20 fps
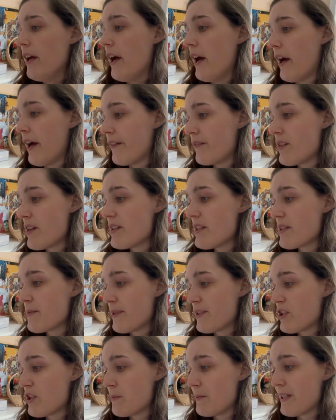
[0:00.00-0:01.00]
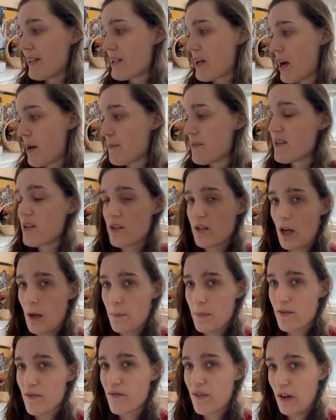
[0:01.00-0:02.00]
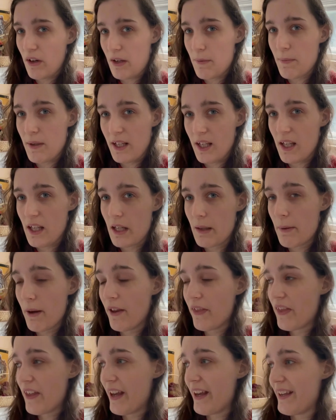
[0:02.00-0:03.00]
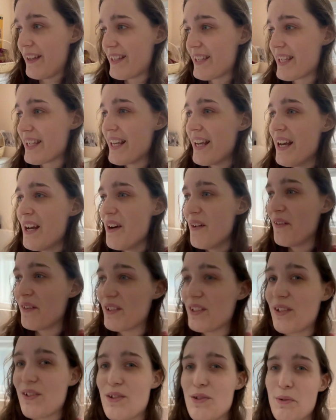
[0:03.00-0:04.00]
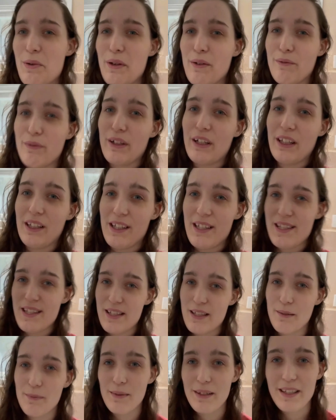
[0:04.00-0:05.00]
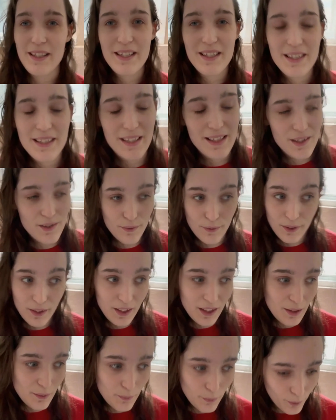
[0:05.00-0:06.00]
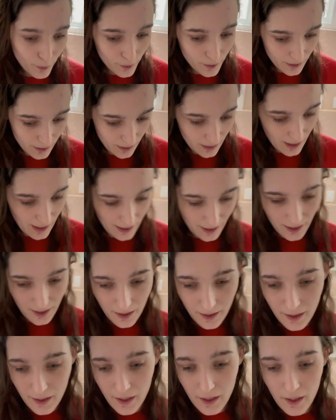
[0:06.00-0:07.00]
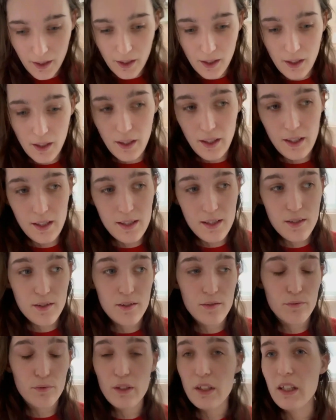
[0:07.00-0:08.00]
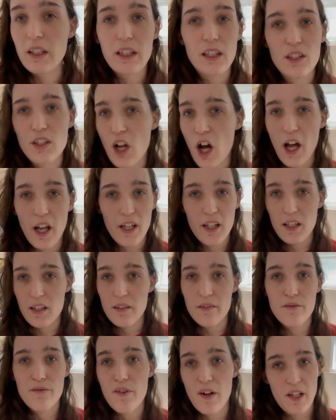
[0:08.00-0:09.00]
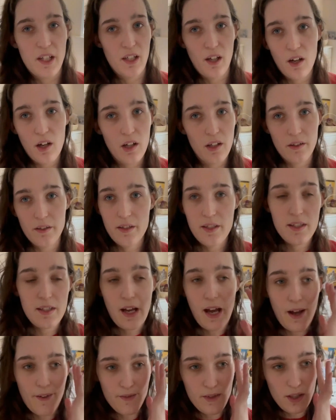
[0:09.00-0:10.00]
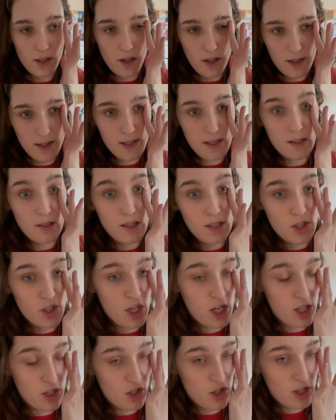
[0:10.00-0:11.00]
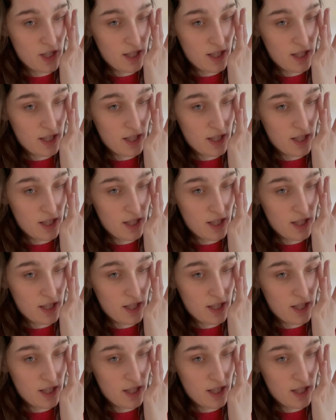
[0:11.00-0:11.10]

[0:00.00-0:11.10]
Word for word: I've done this one too many times to not be very picky about this. When you're doing realism, it's really important. Like, it's really not fun at all to have to constantly change.